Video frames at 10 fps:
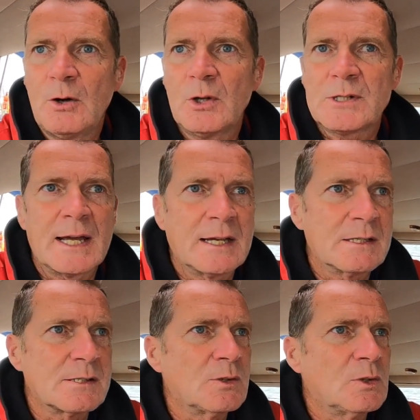oil
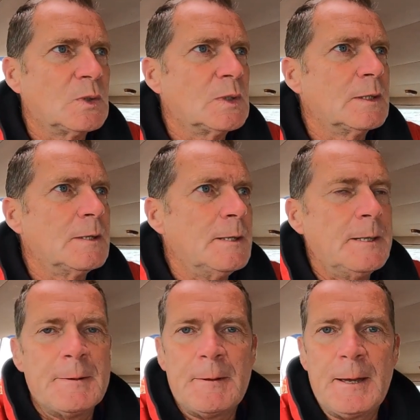tankers all
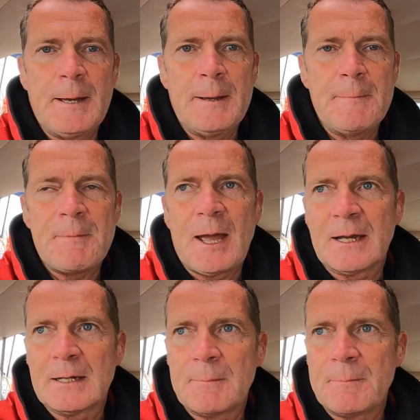
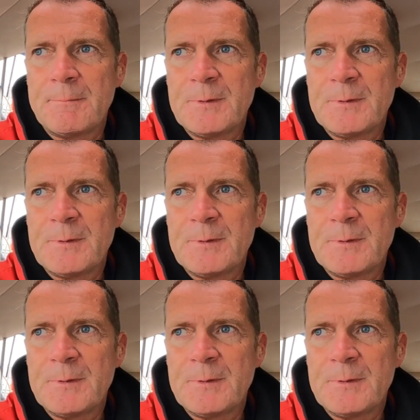anchored up.